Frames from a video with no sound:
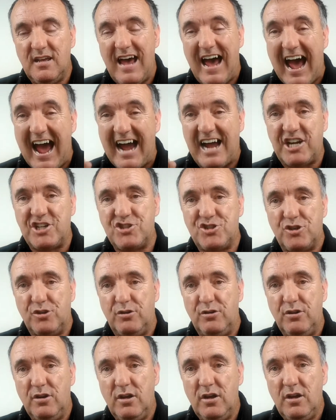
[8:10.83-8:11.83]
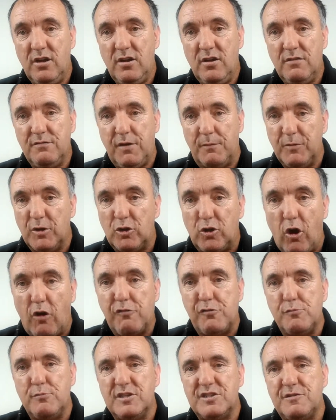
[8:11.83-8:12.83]
action from the
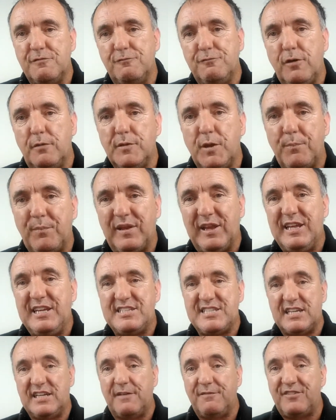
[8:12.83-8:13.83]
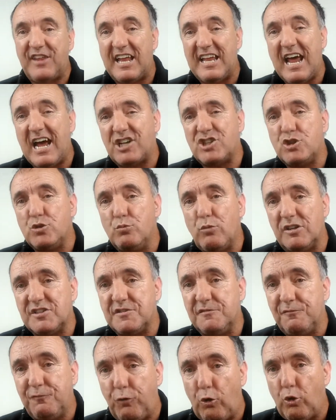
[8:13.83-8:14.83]
government and from the police. And if that action
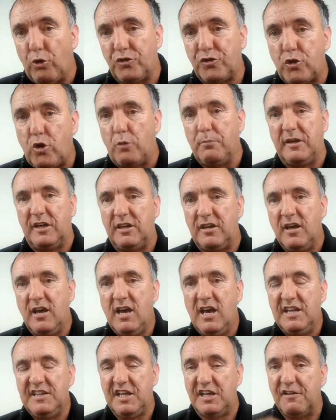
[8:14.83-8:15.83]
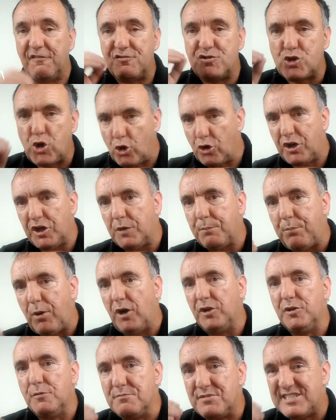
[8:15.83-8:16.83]
wasn't forthcoming, they'd have took it
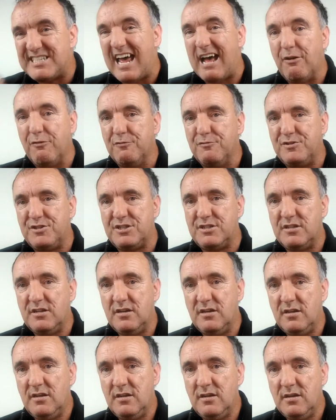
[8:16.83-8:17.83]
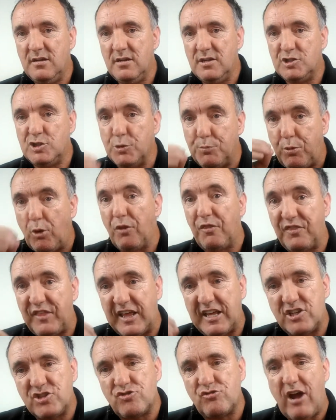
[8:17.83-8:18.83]
upon themselves to put
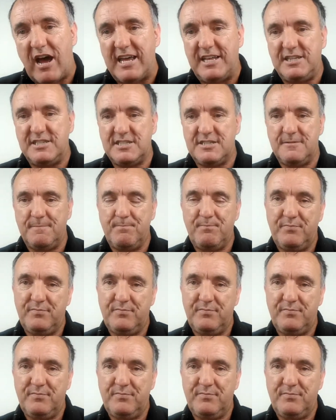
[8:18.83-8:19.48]
things right.